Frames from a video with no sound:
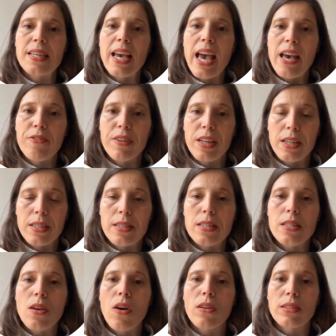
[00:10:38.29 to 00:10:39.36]
evidence
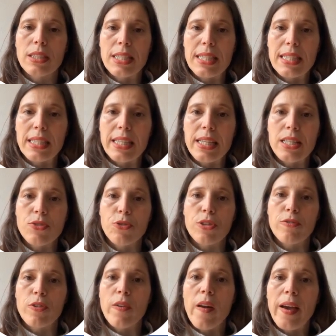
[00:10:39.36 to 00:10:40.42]
on these links for a
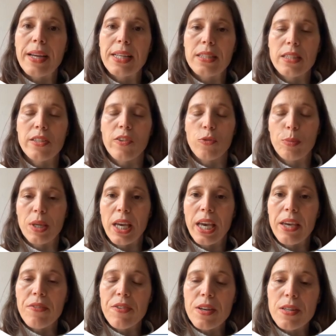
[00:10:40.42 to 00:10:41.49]
variety of
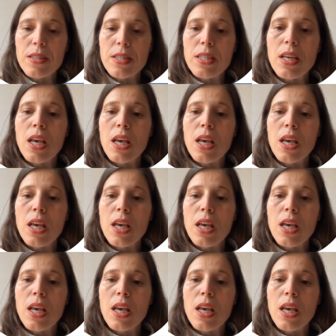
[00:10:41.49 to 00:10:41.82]
behaviors,